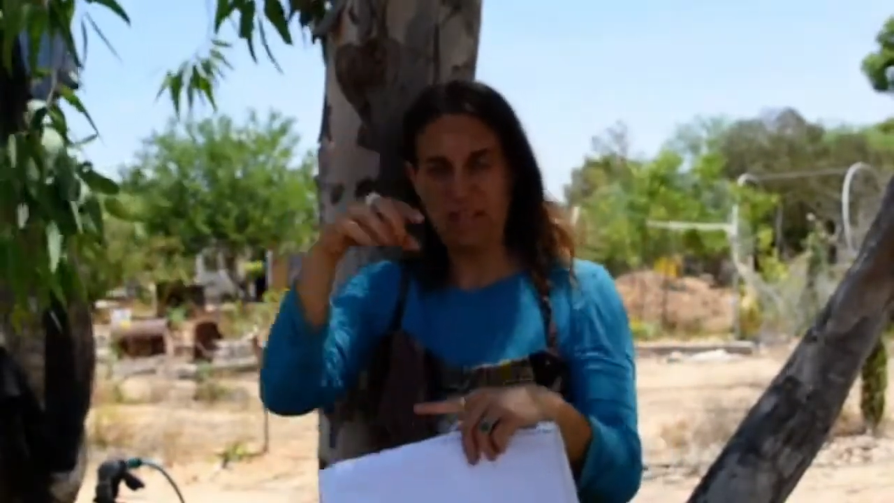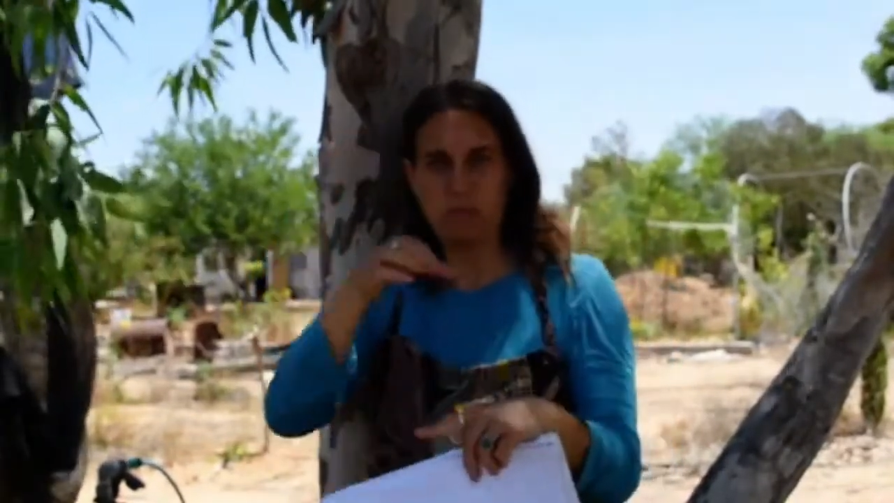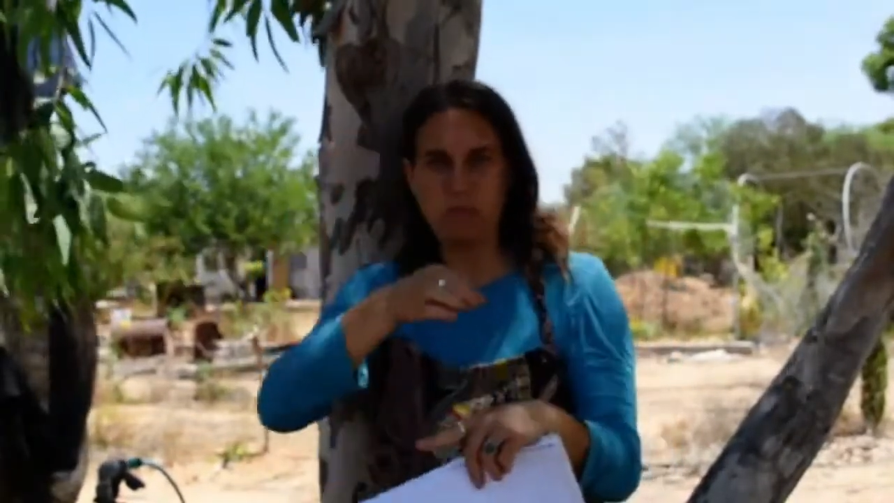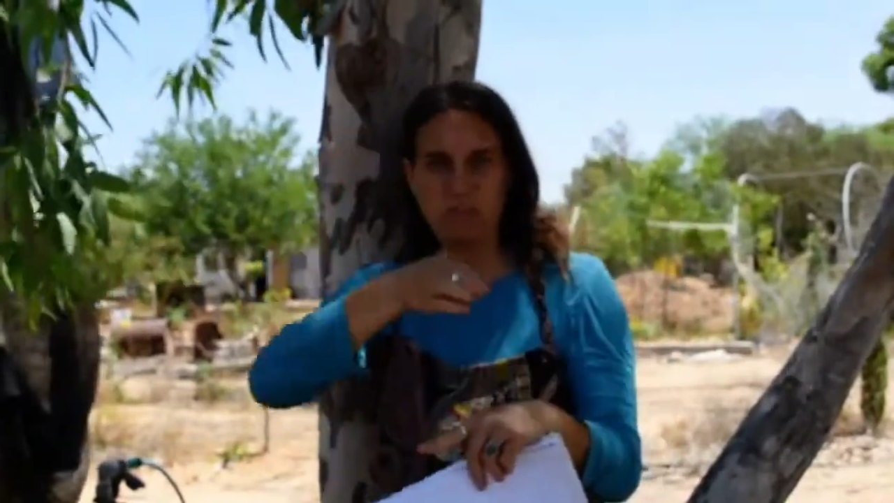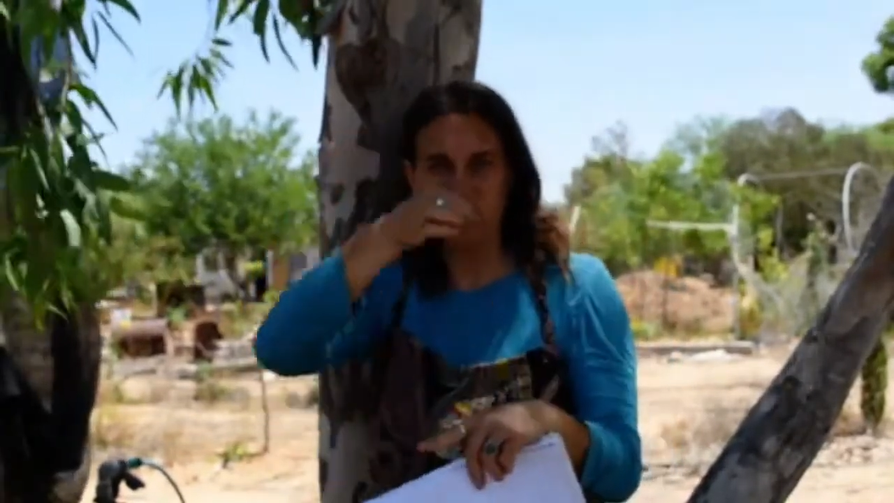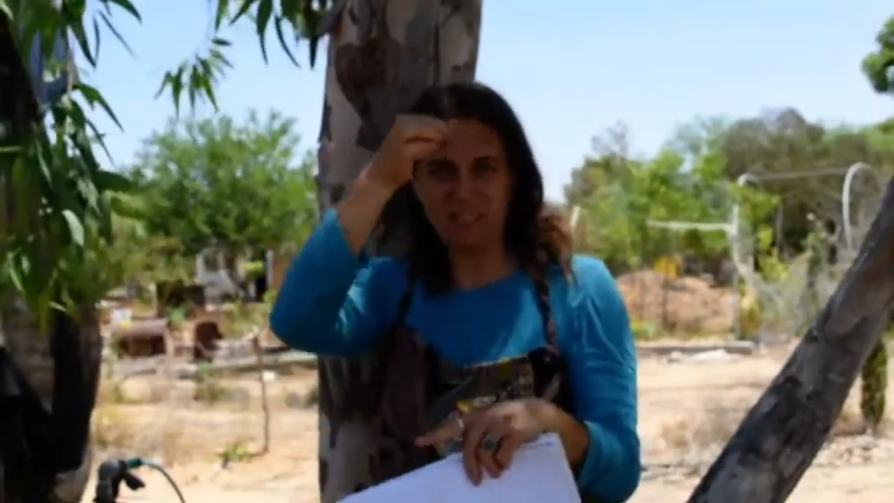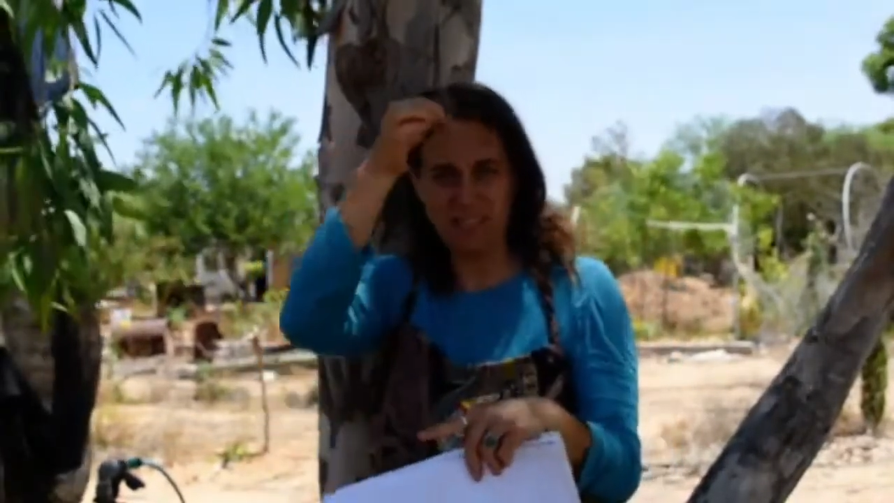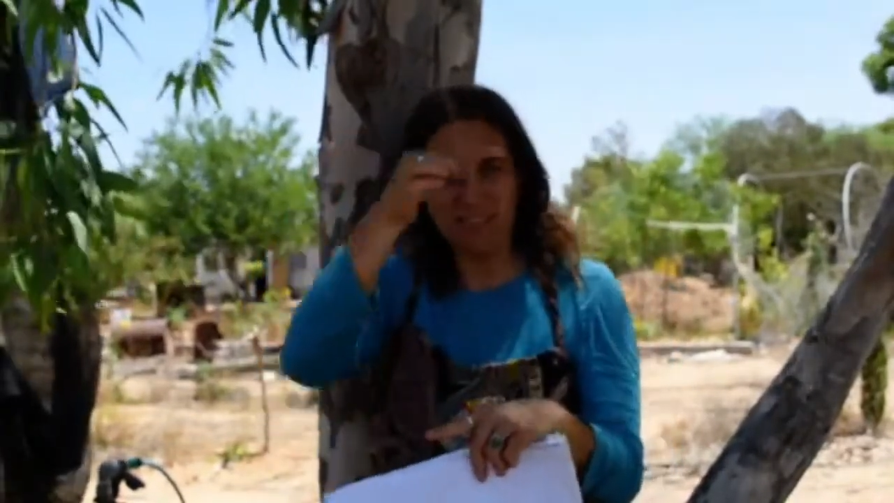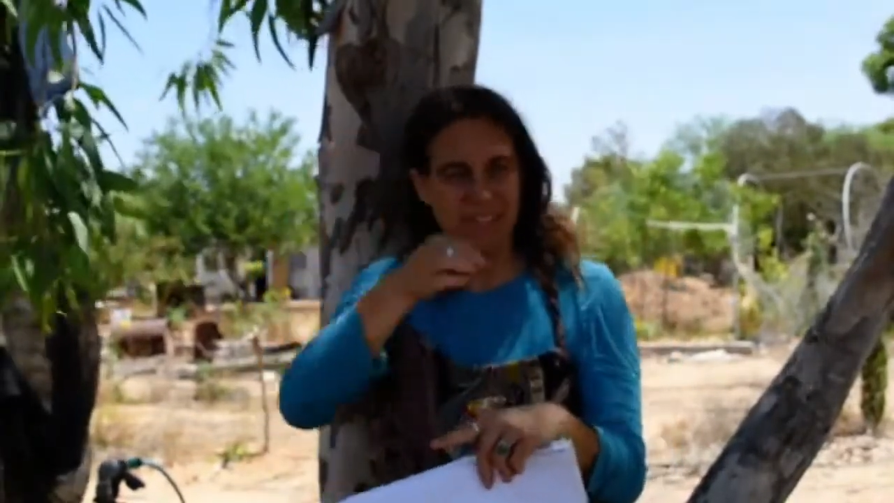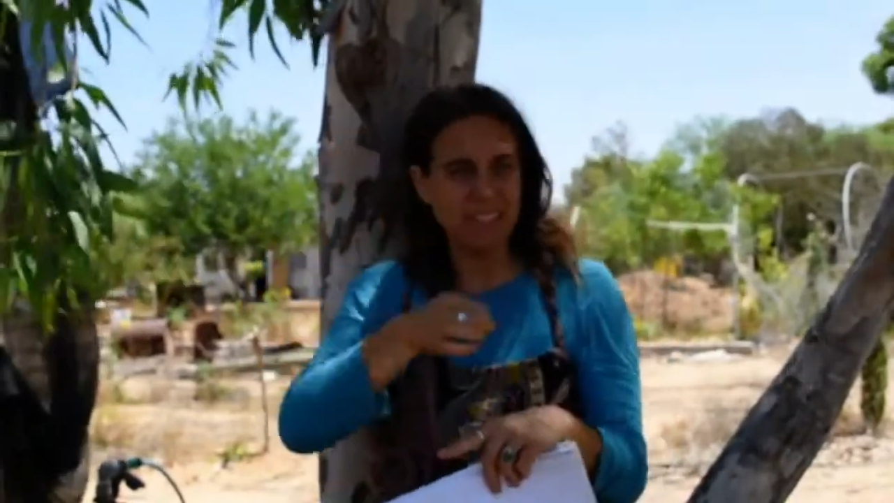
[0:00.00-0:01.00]
He was just a
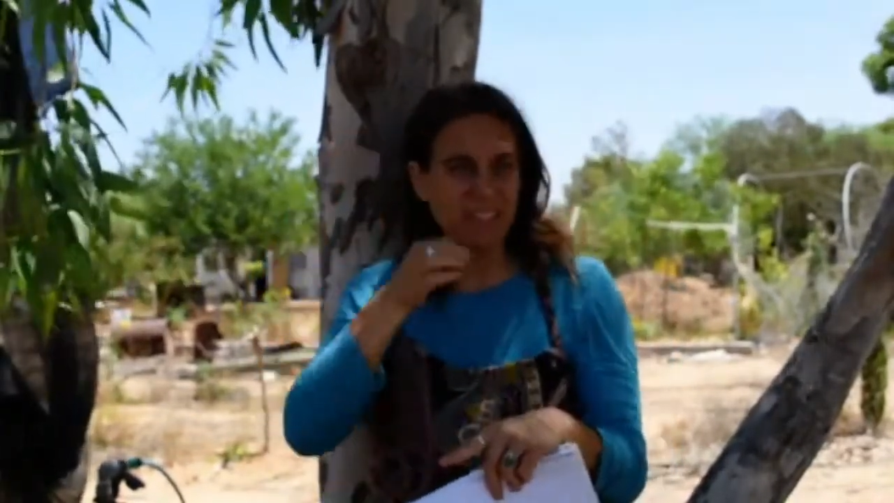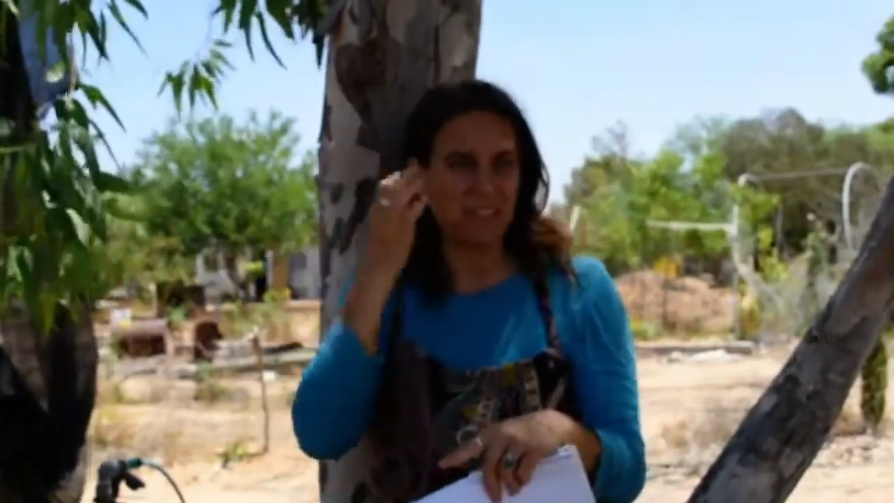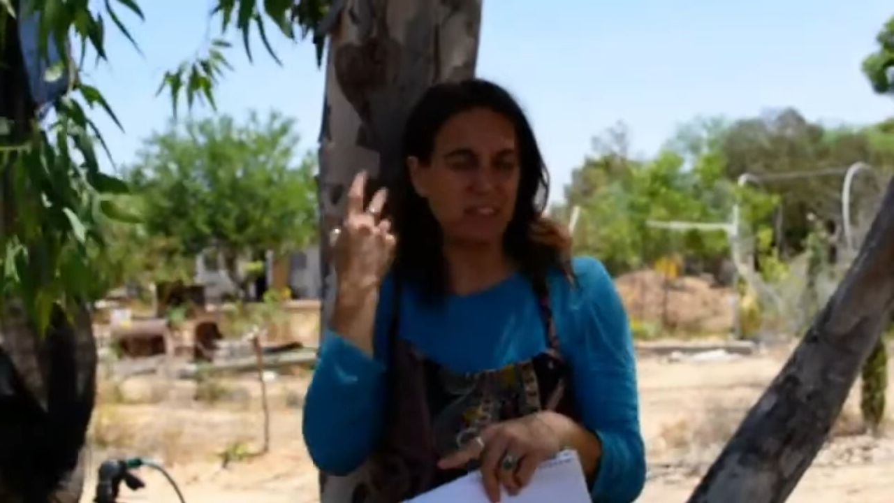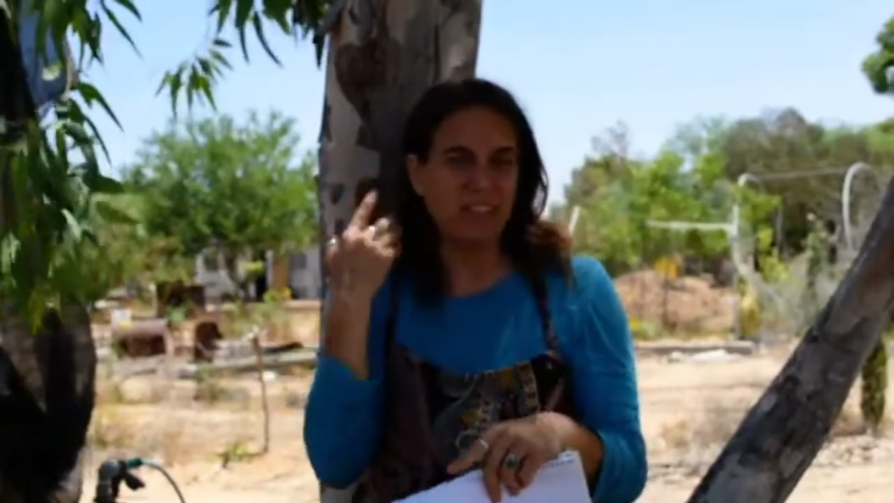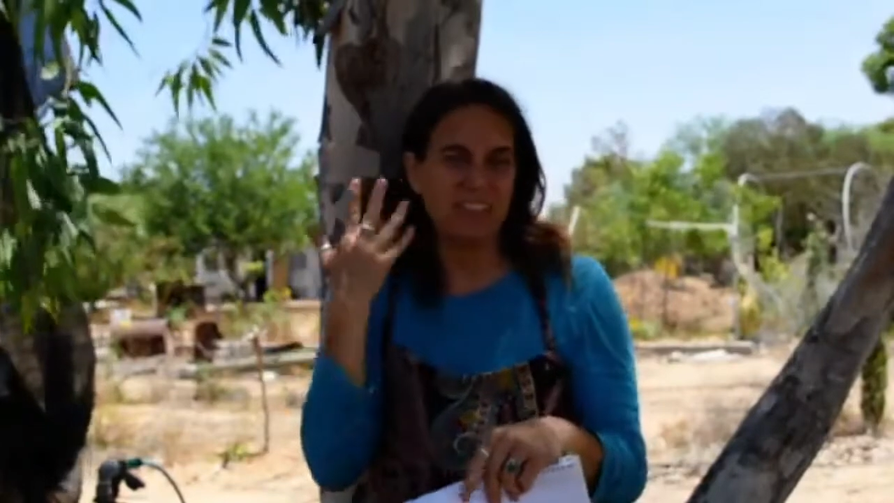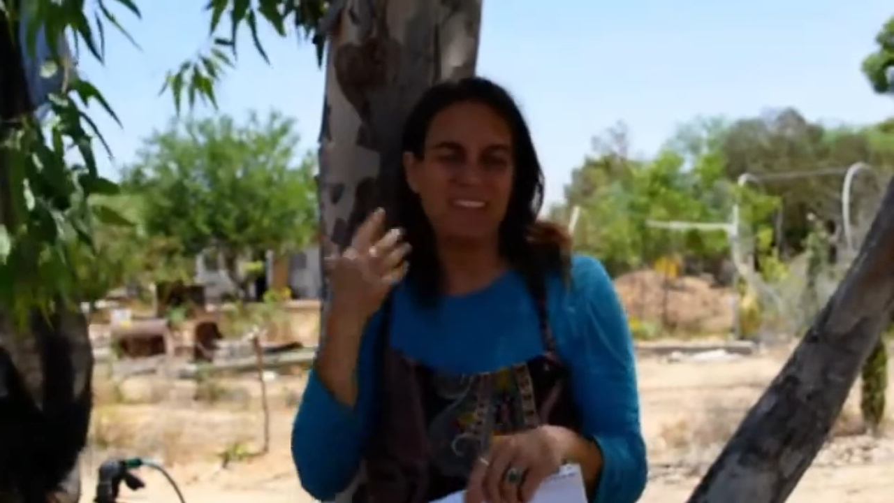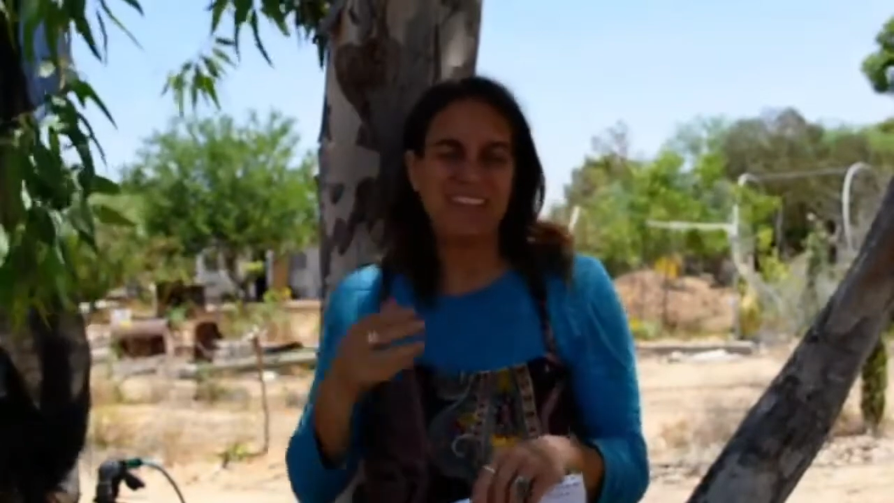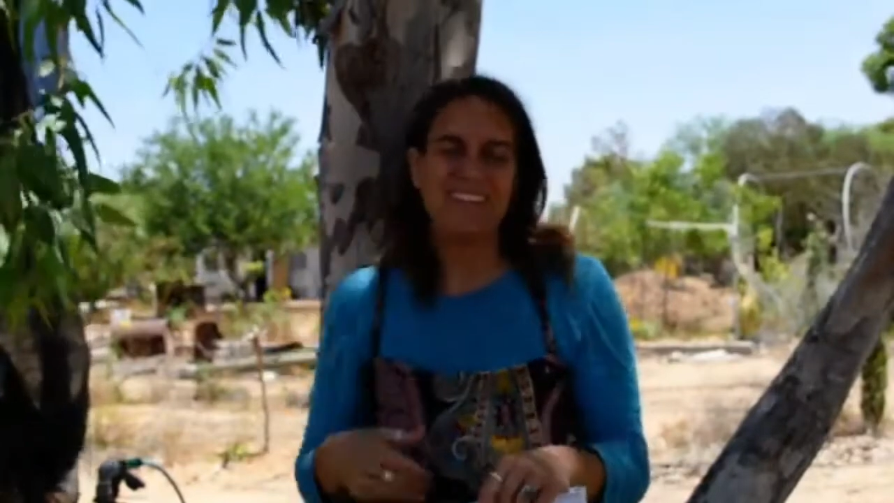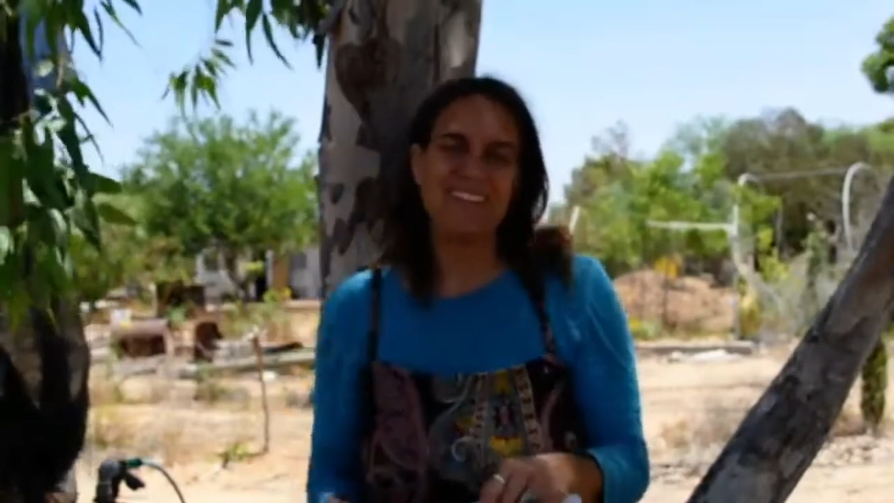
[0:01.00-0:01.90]
tiny little